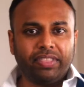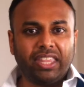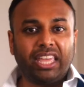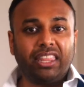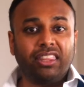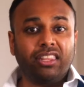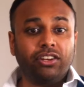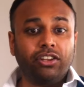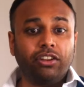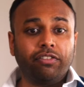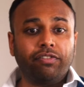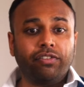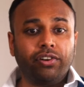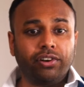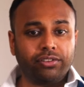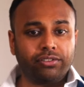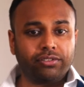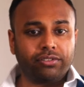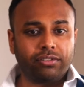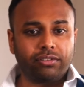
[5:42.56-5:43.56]
And the
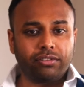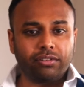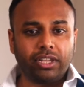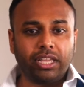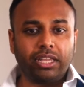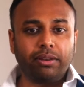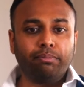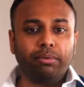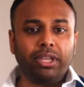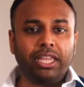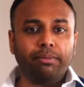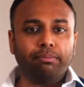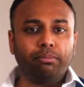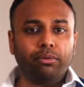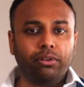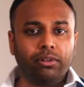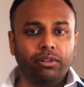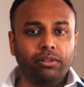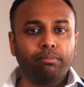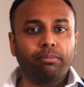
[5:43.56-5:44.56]
difference in
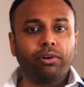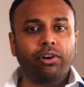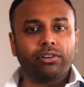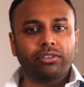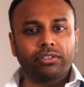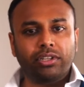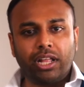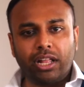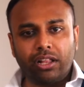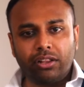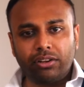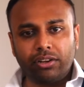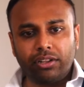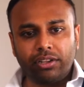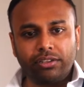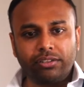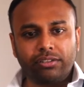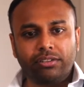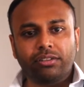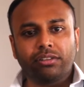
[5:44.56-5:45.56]
people,
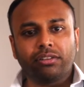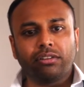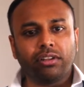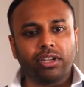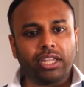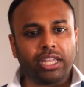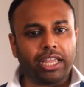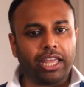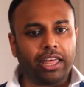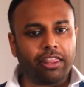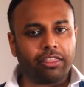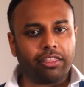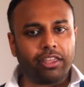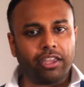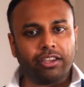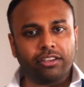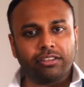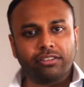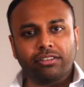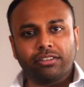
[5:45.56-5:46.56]
personalities, looking at
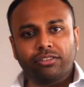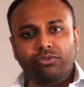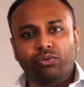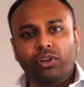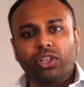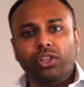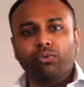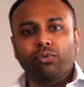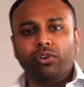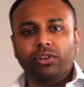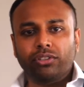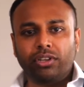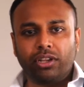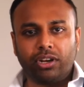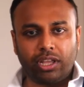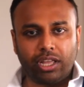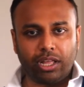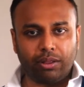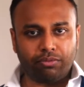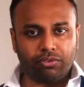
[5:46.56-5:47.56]
things is really what's going
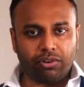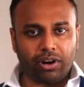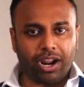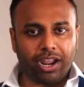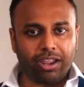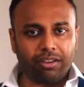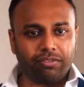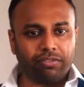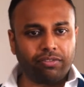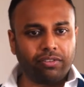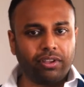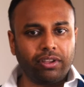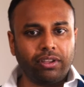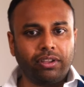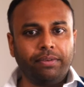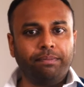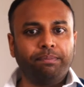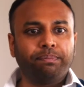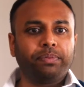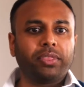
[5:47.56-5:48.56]
to help drive
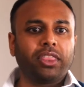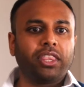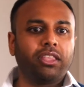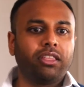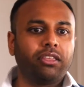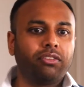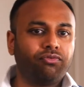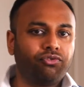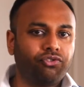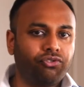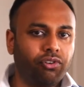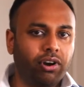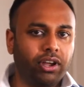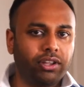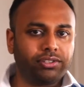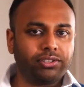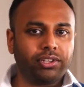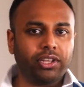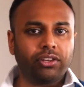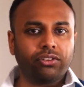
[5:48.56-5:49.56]

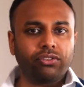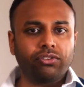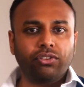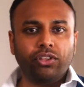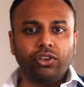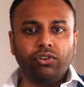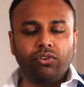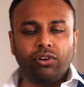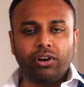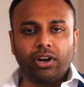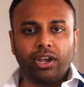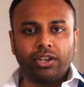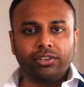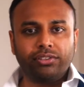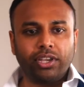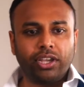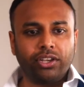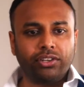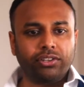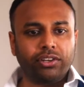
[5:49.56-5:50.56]
trust into the
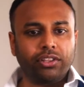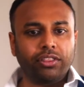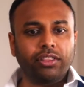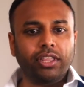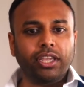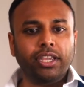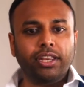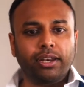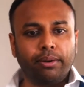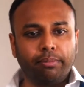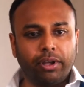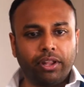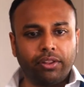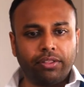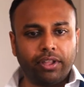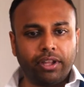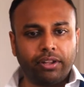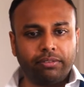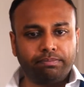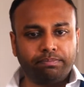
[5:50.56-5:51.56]
organization and thinking about
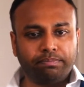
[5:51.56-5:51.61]
that.